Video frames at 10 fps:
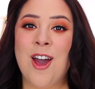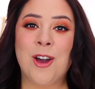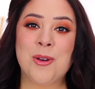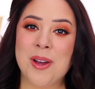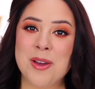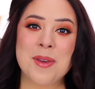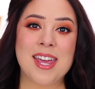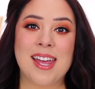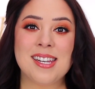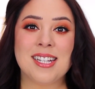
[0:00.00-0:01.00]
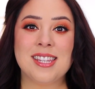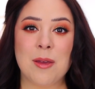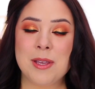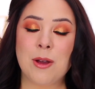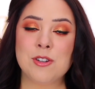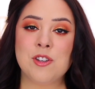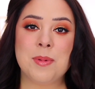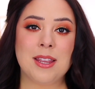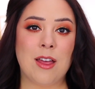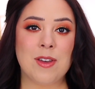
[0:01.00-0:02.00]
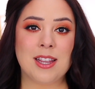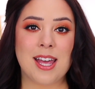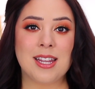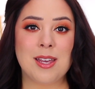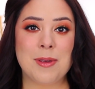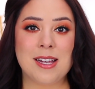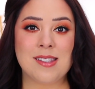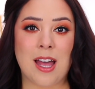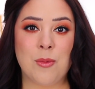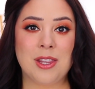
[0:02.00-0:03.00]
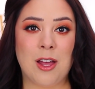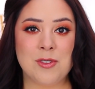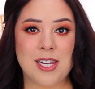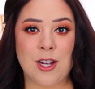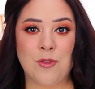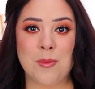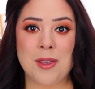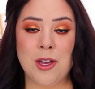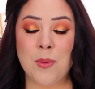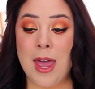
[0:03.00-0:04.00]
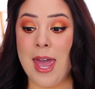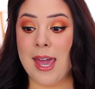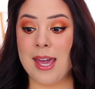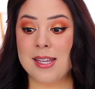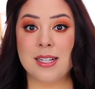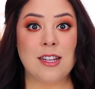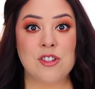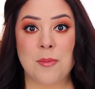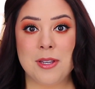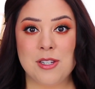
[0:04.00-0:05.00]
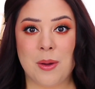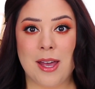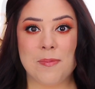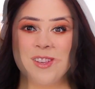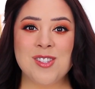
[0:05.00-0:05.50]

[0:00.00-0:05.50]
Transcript: a great weekend. Let me know what you've been loving lately because I would love to hear from you, and let's jump into it.